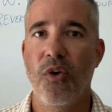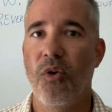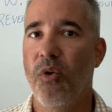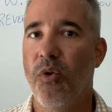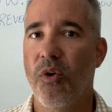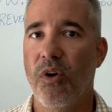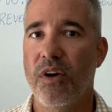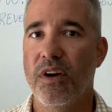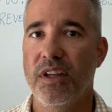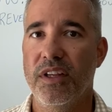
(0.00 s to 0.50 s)

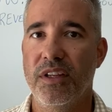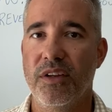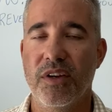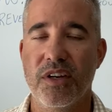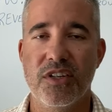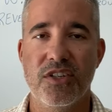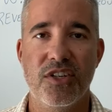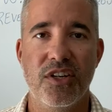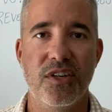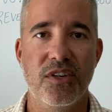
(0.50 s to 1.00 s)
or you
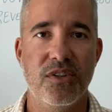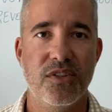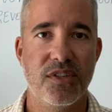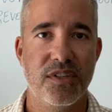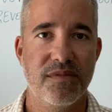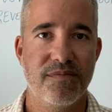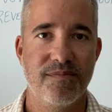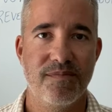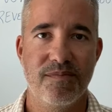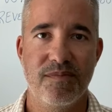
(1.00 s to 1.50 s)
can
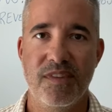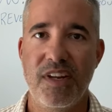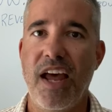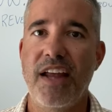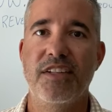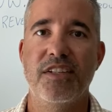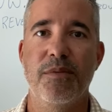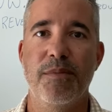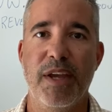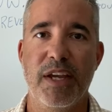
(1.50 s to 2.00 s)
choose
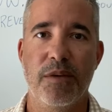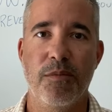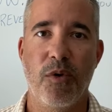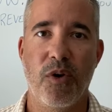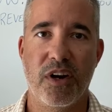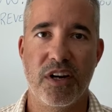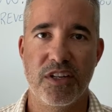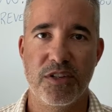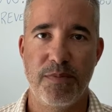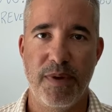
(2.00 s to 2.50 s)
not to make
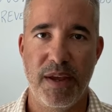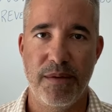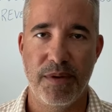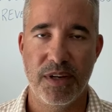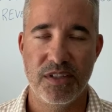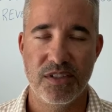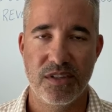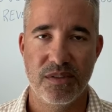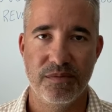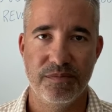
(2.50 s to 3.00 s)
mortgage
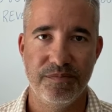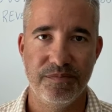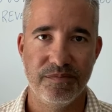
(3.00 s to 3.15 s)
payments.